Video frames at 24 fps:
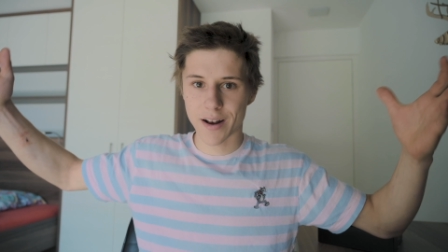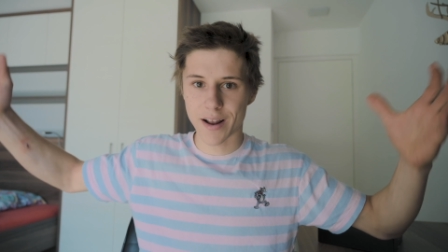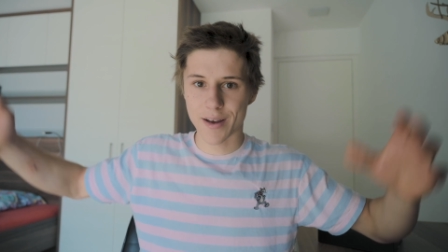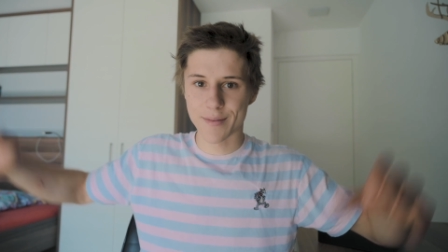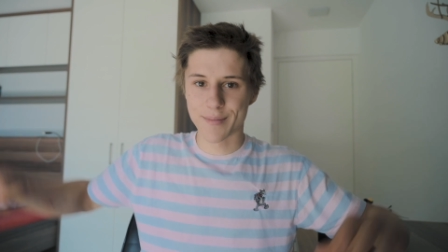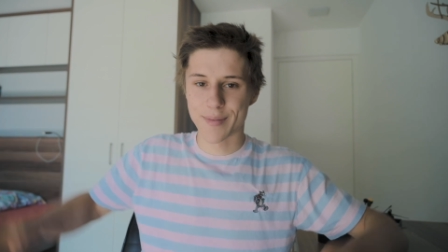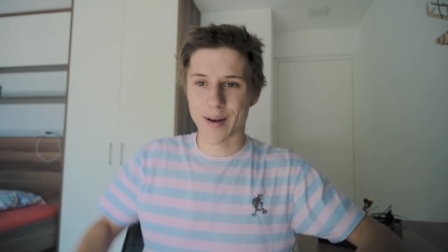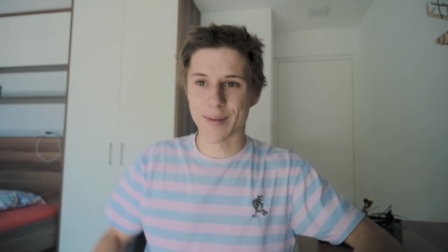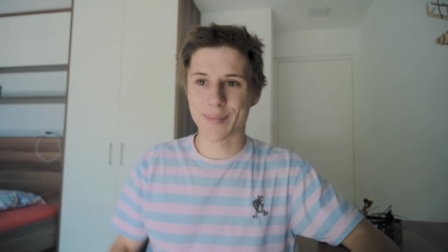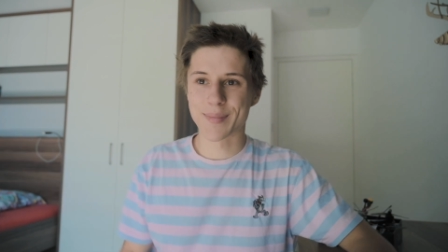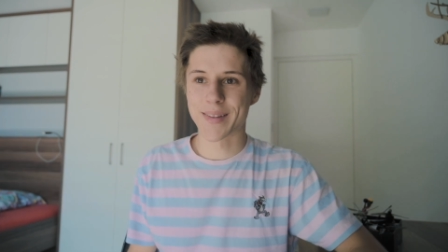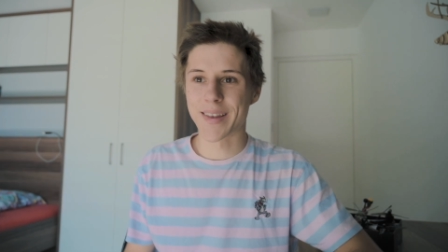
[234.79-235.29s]
climb
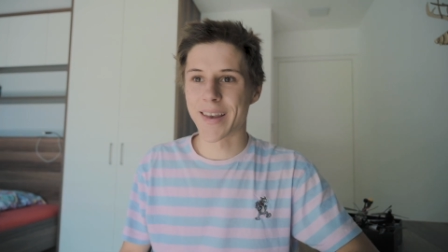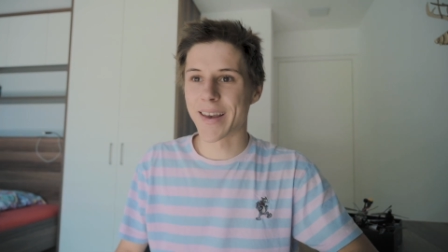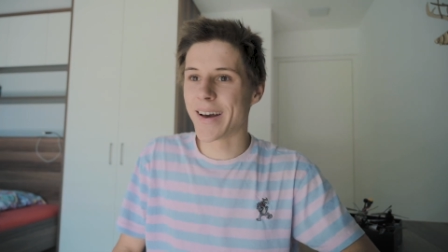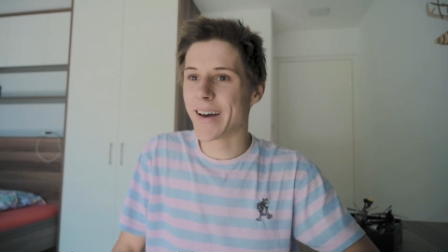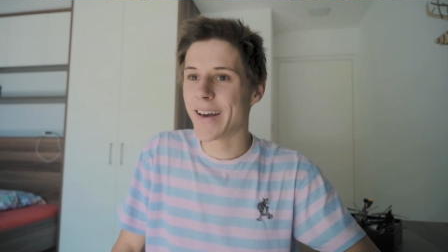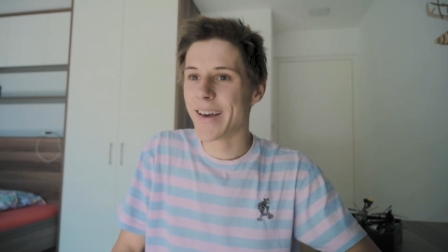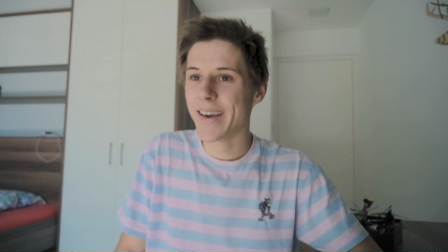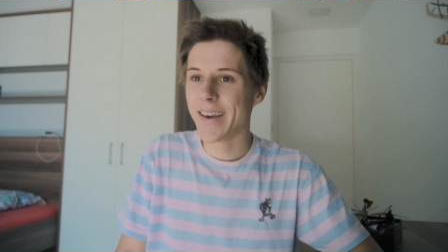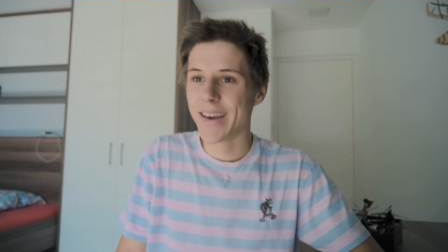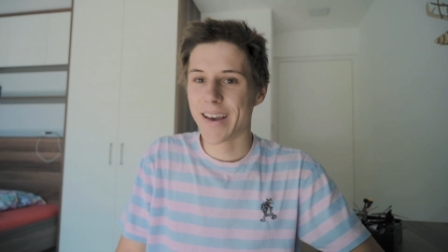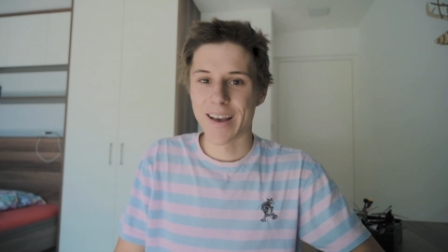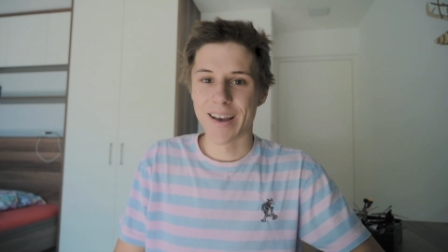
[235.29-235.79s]
up
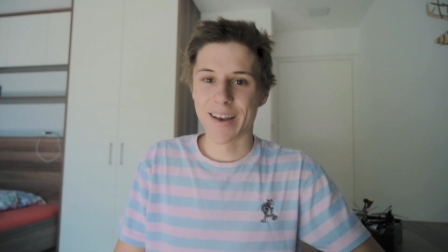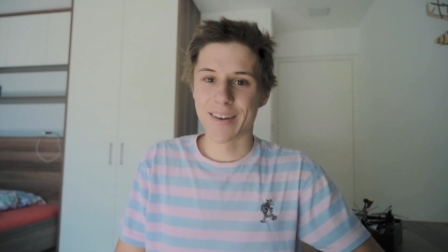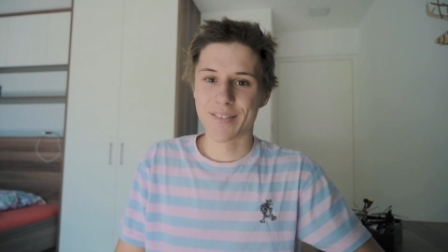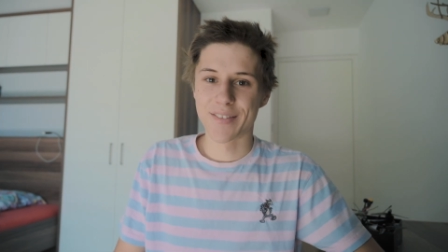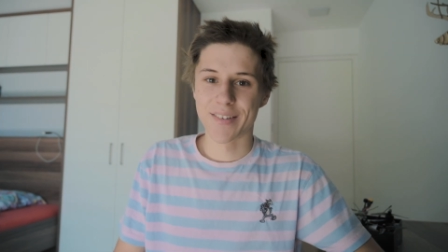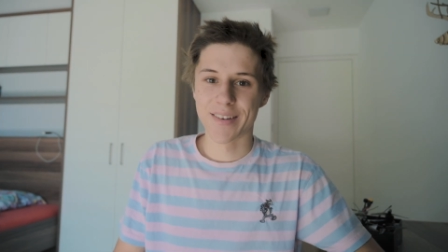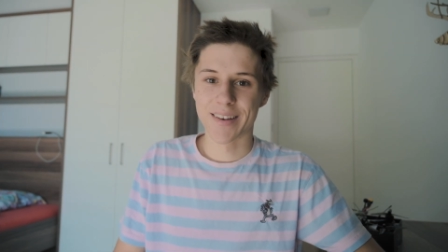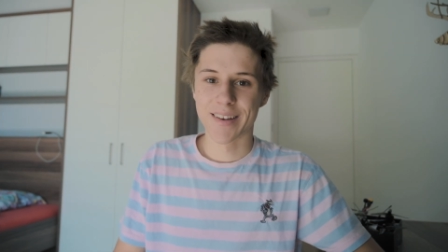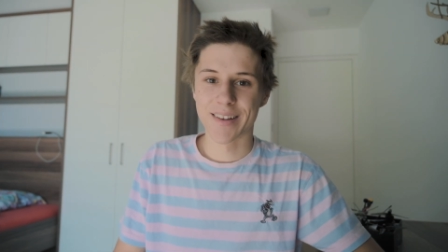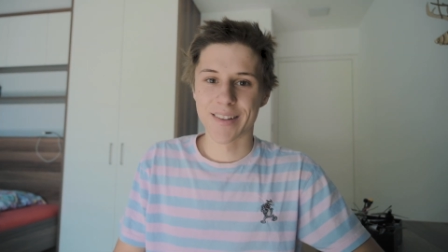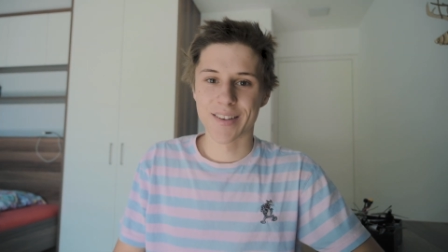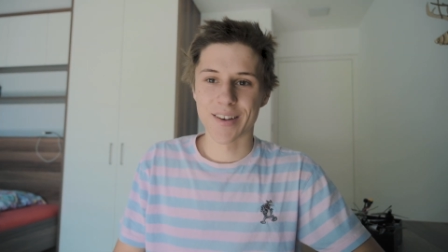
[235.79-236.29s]
there, I
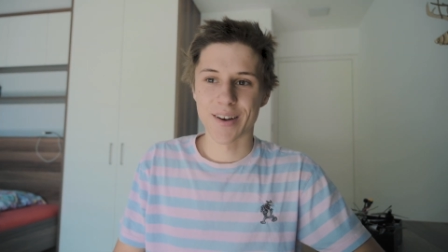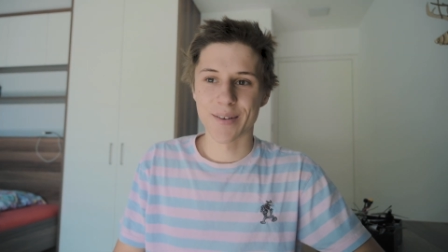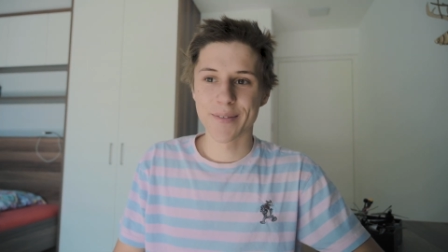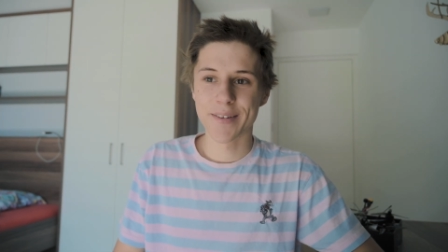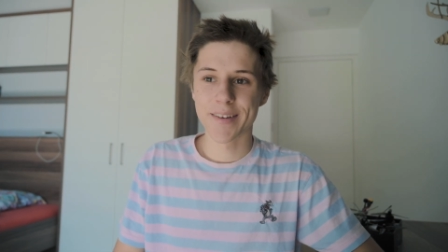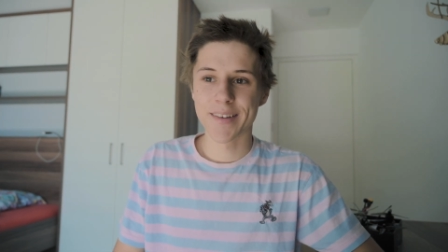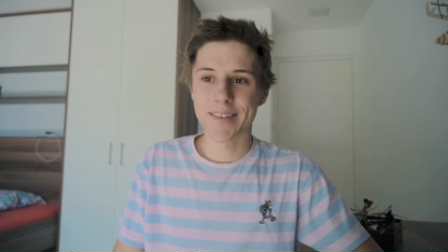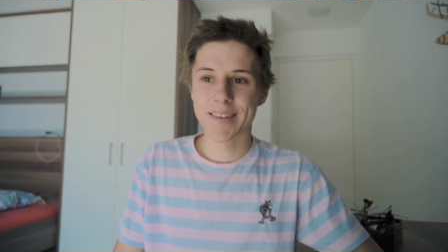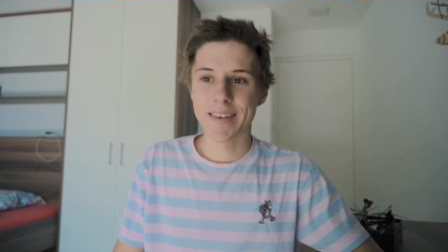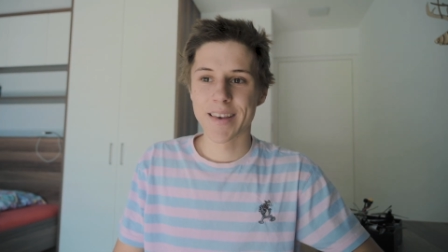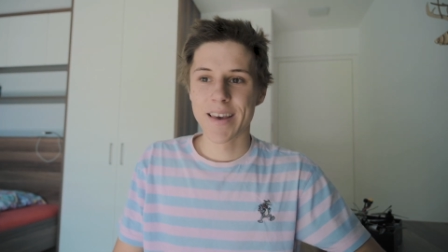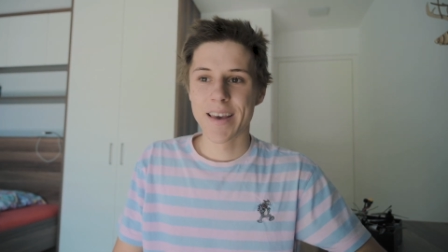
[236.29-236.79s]
think it's
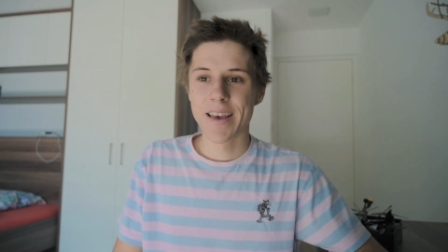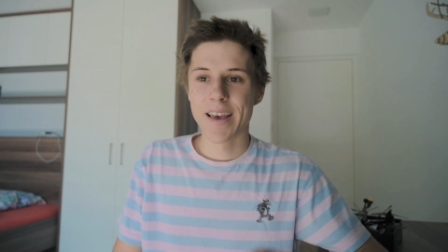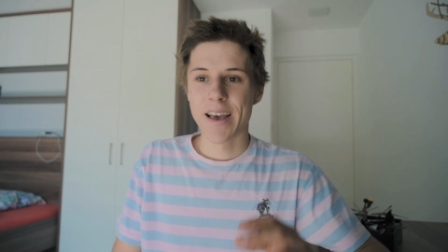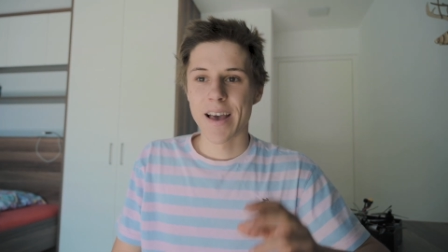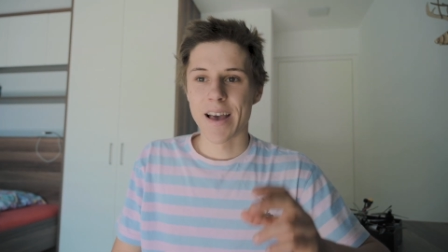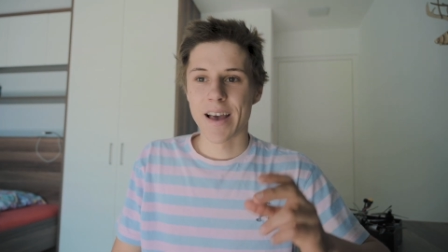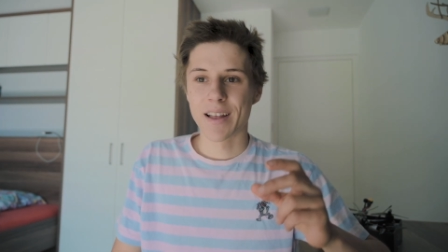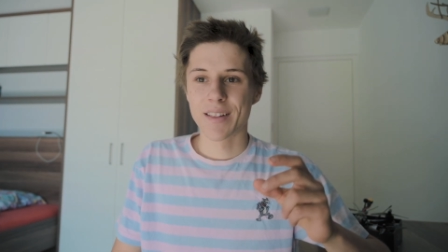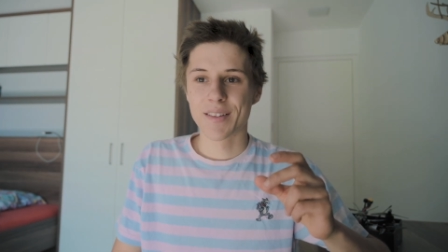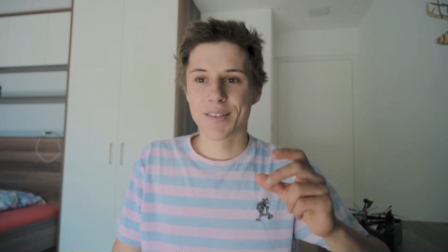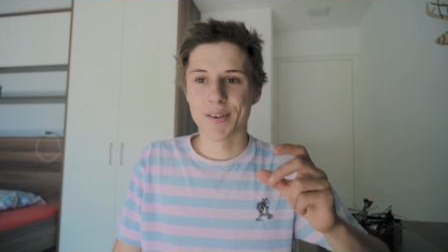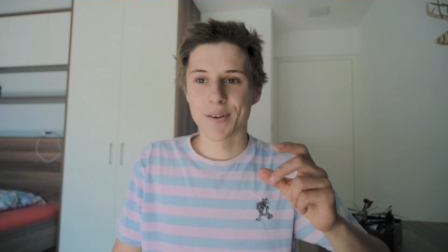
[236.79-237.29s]
obvious.
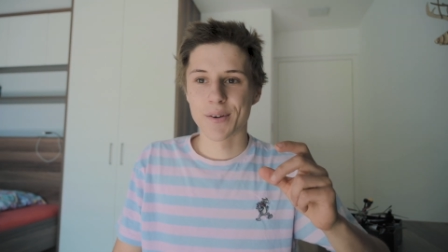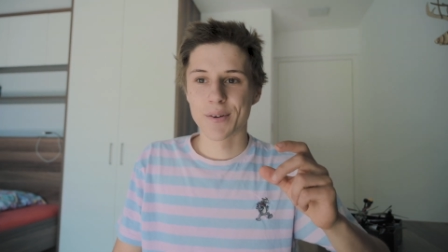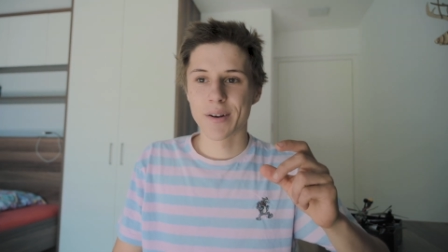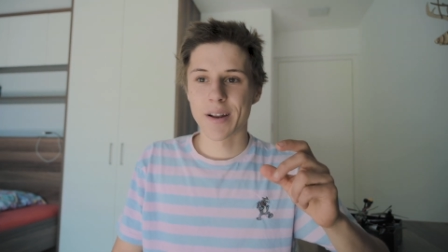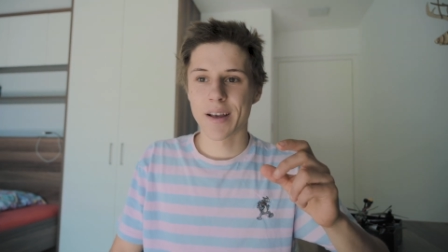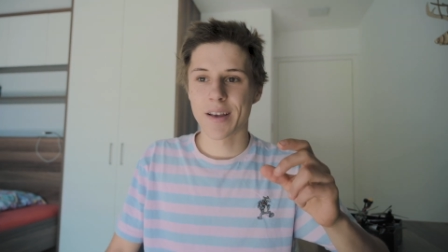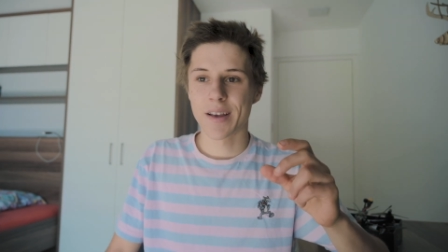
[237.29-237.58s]
And so